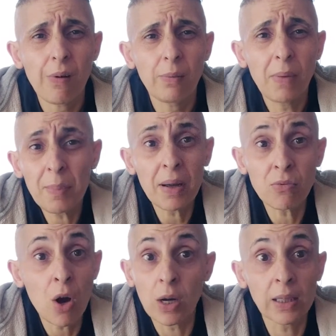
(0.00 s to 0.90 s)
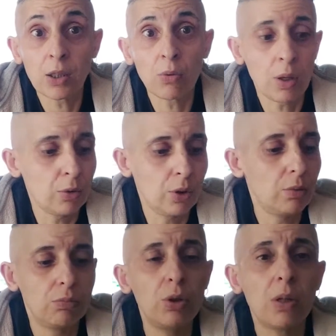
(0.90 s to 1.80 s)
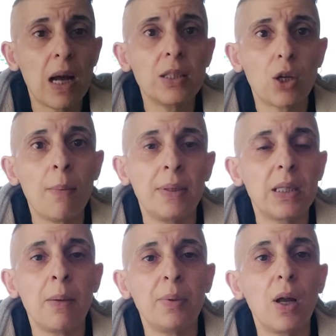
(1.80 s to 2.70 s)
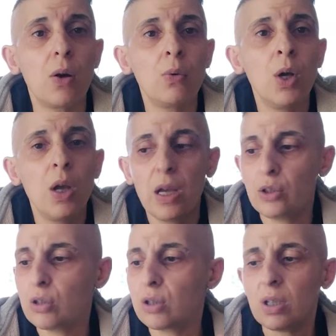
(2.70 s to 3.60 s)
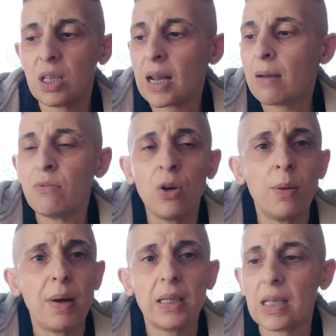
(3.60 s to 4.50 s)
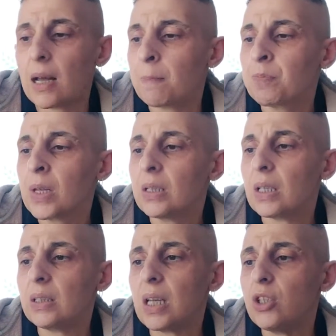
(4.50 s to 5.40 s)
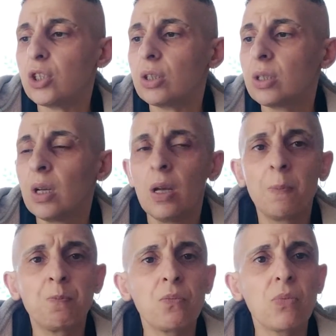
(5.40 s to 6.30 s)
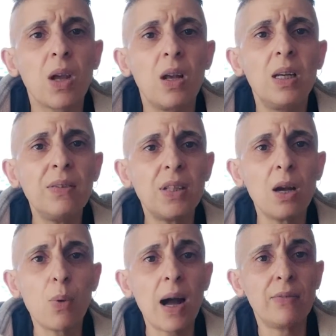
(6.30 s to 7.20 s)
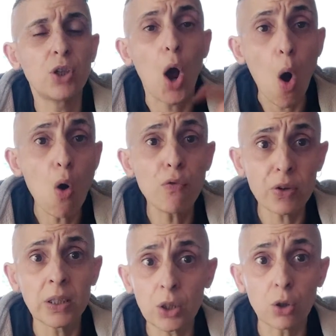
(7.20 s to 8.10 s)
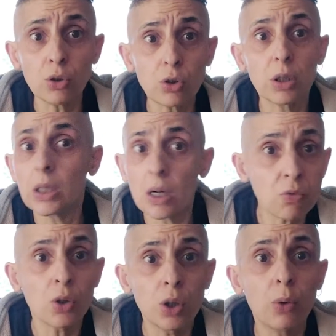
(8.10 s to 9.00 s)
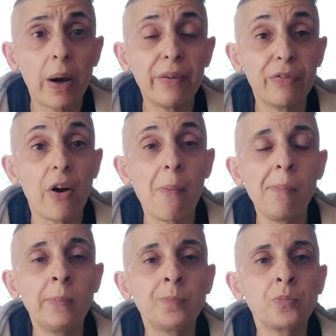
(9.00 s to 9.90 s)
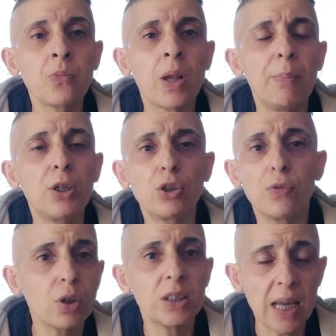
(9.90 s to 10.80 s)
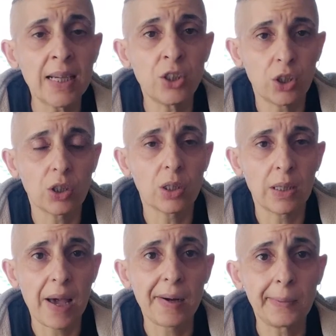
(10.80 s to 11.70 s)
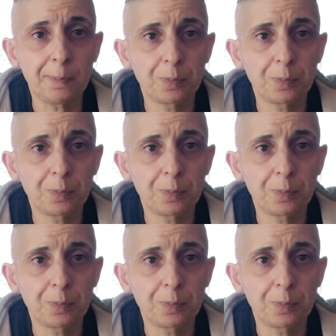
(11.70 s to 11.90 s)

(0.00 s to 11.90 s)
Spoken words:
Maybe I'm wrong, I don't know. You guys comment down below. Do you think I'm wrong about that? That they should leave their wives over in the country they're running away from because of all the dangers and that,